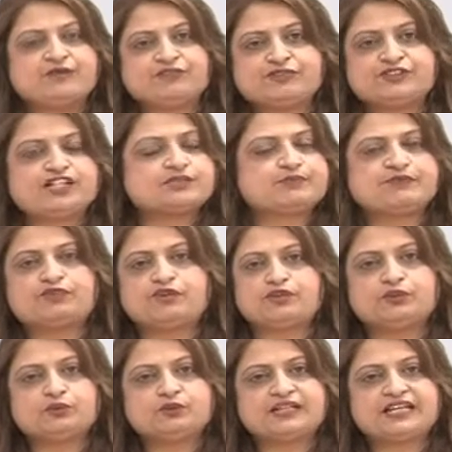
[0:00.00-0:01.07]
just before
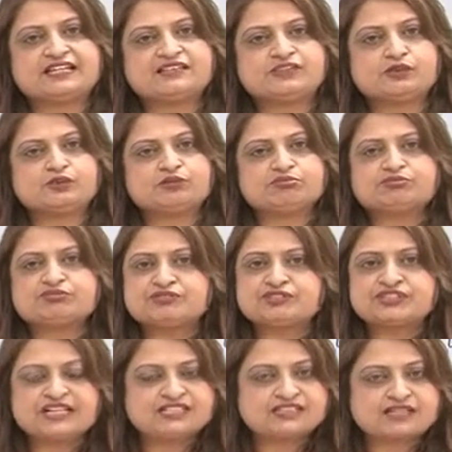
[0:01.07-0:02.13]
2 days you
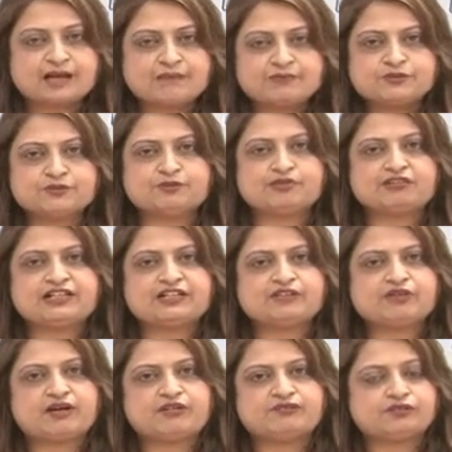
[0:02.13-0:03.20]
just come to know that
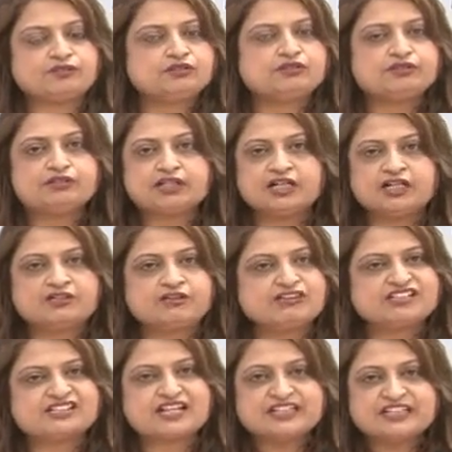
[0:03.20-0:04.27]
you have to learn or
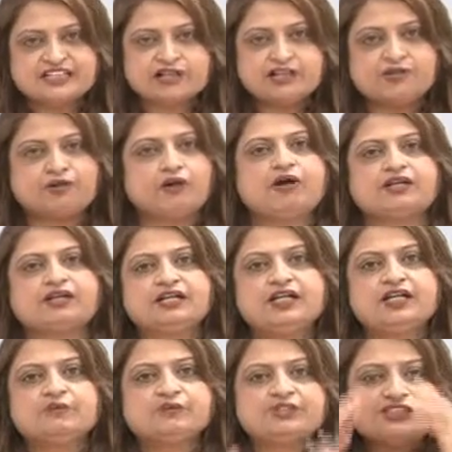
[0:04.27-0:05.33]
study a
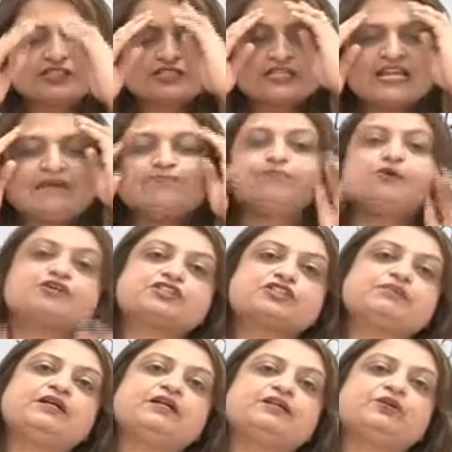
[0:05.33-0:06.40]
lot, which is
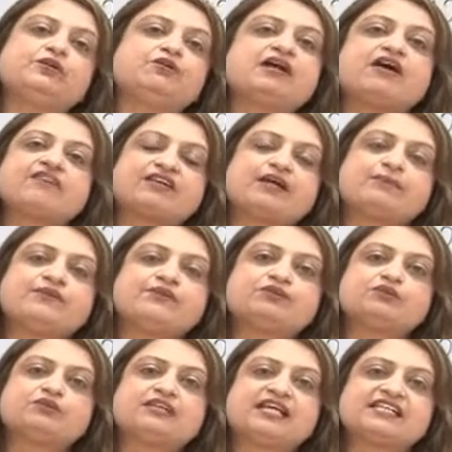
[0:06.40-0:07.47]
impossible to cover up in
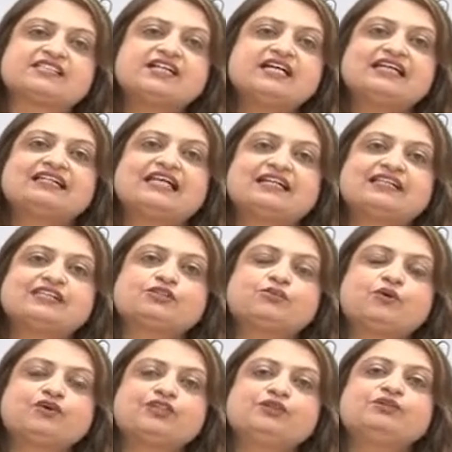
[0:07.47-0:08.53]
2 days. That is
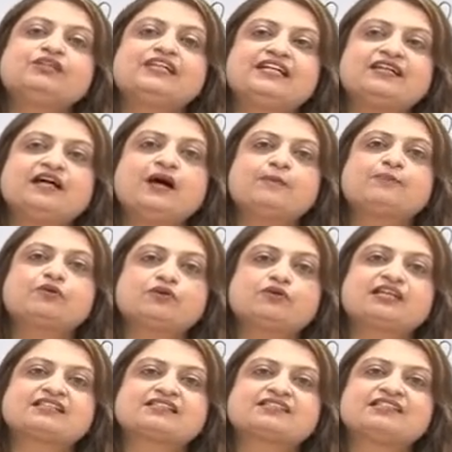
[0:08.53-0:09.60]
what you did, a
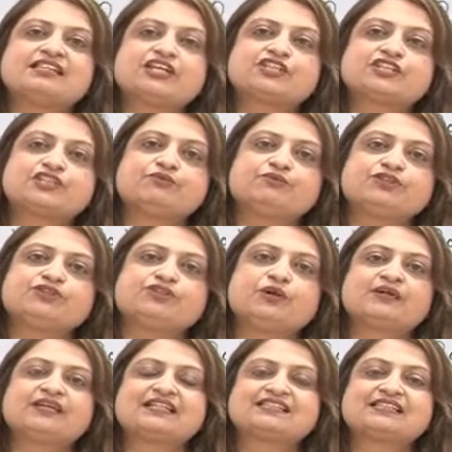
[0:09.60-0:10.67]
procrastination with
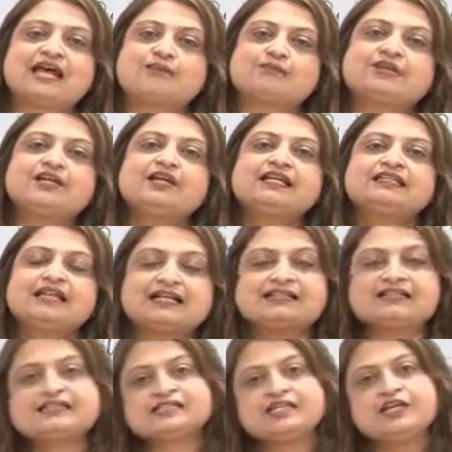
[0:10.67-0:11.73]
your exam.
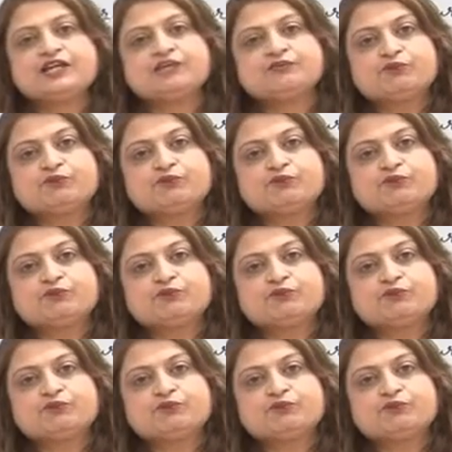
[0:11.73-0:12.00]
That is